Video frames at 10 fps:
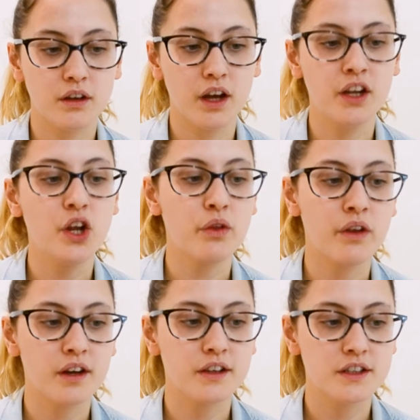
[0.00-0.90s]
I know
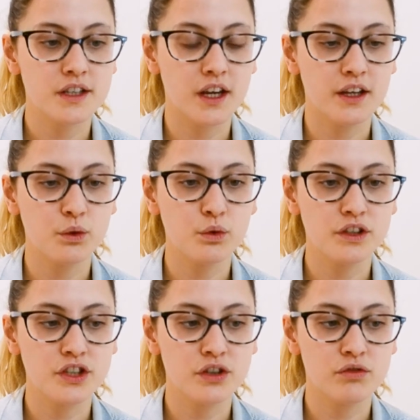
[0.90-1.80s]
that in order
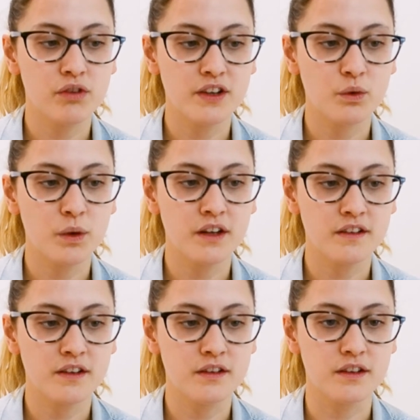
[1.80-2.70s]
to raise awareness
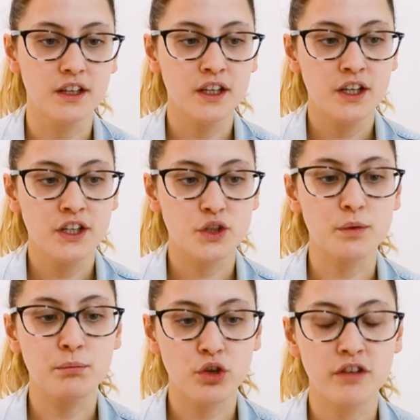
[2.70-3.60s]
and to
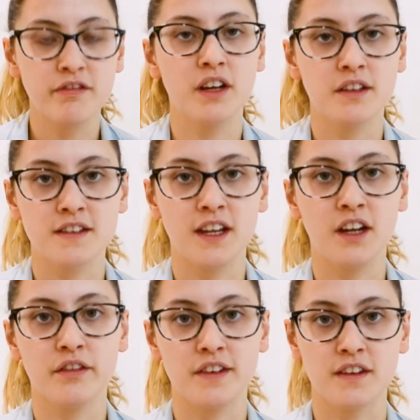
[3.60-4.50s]
improve the
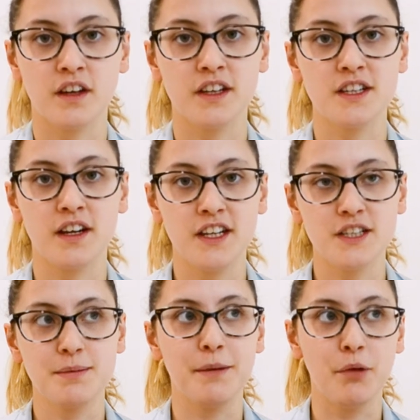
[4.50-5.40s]
understanding of society, I need
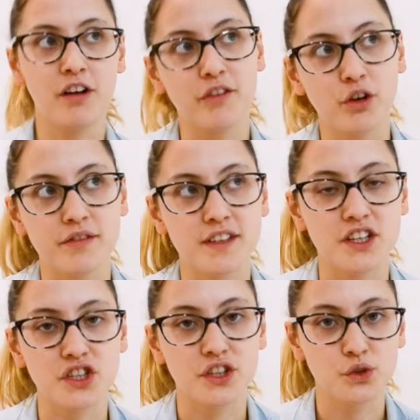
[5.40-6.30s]
to be a part of the
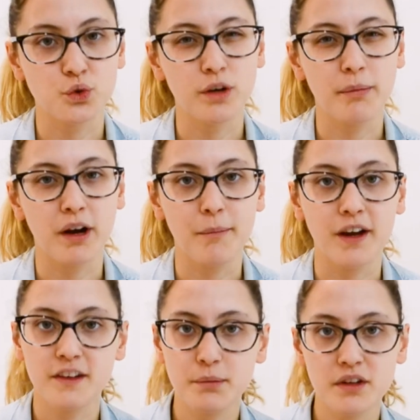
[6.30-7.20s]
conversation and talk about my
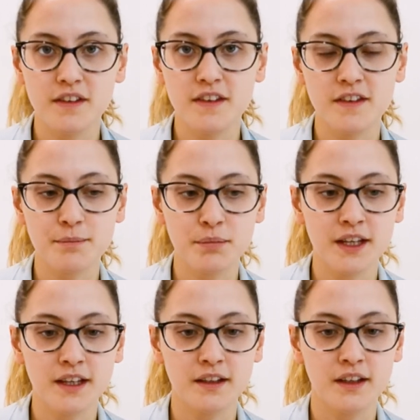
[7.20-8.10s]
experiences
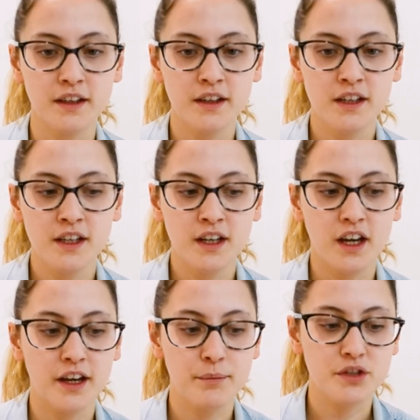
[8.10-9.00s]
being
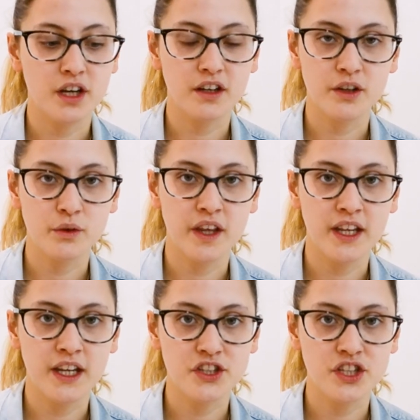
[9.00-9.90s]
diagnosed with
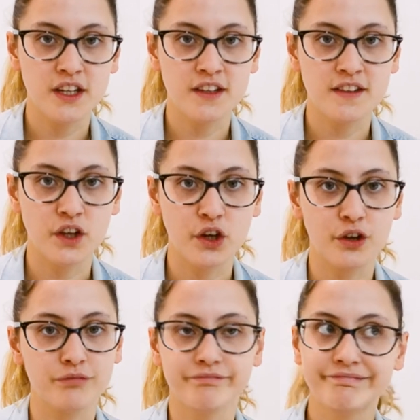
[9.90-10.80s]
ADHD, so
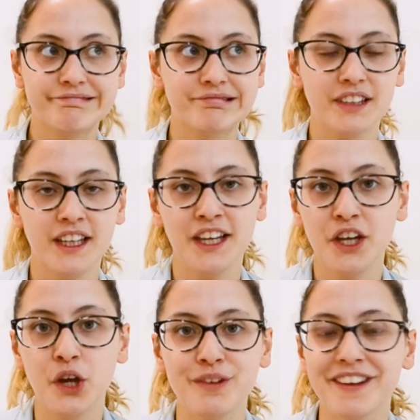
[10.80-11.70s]
here
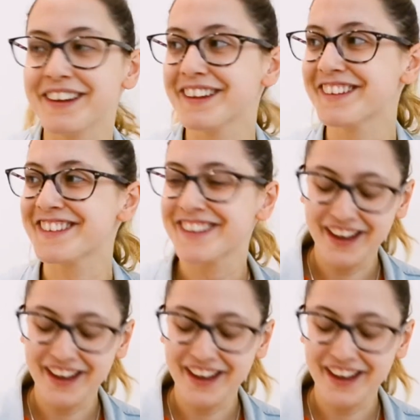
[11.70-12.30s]
goes, I guess.